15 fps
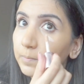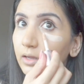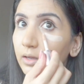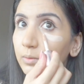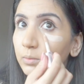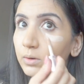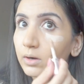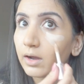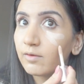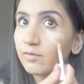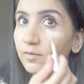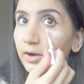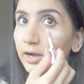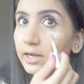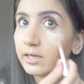And what I
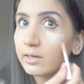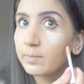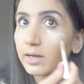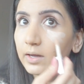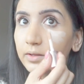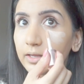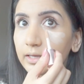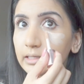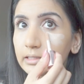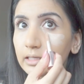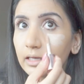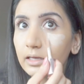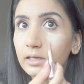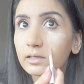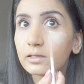find about this
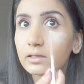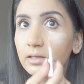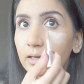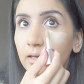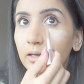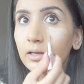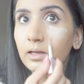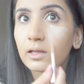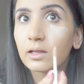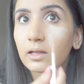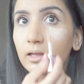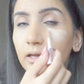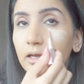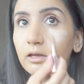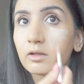is,
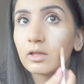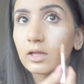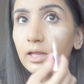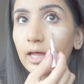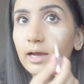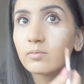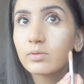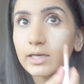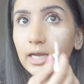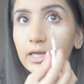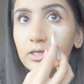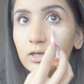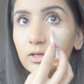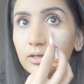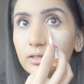even though the
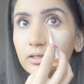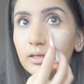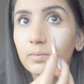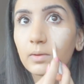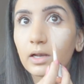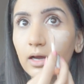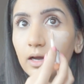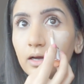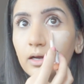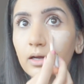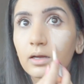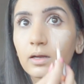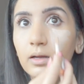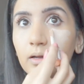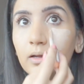applicator looks
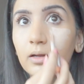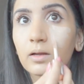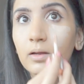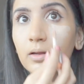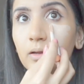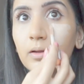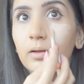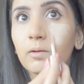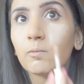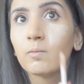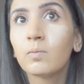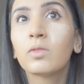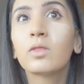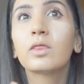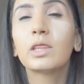similar,
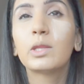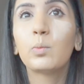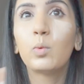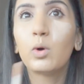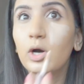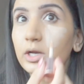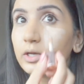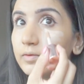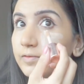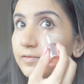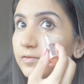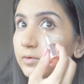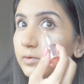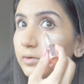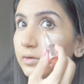the one
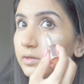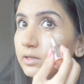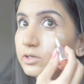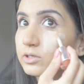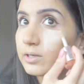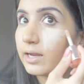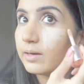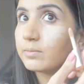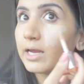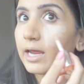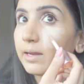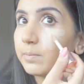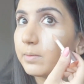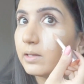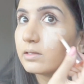for the Shape
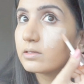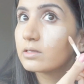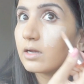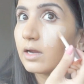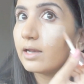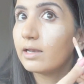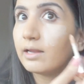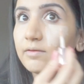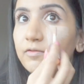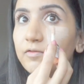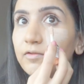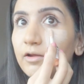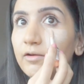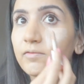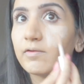Tape is slightly
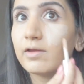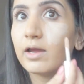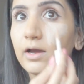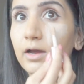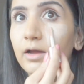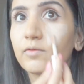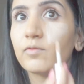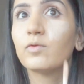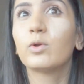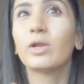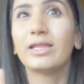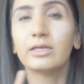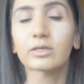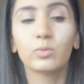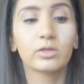fluffier. I feel
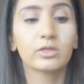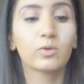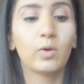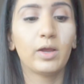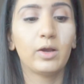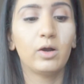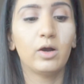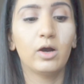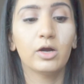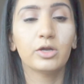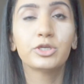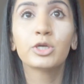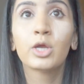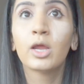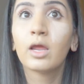like this one's quite
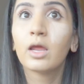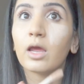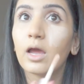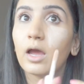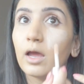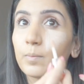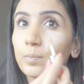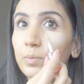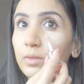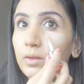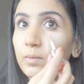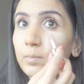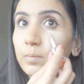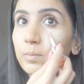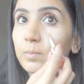hard.
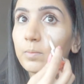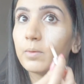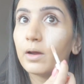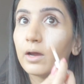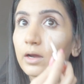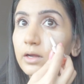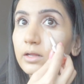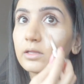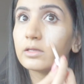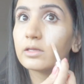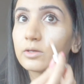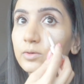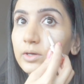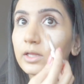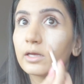But
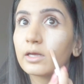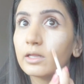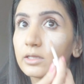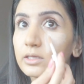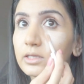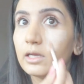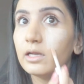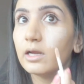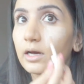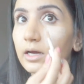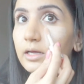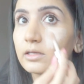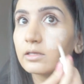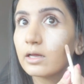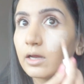considering the concealer
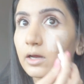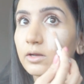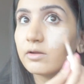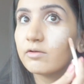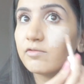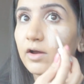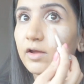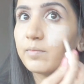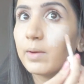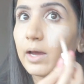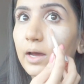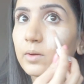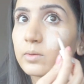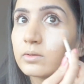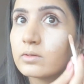is like under
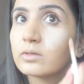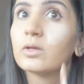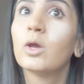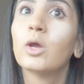£5,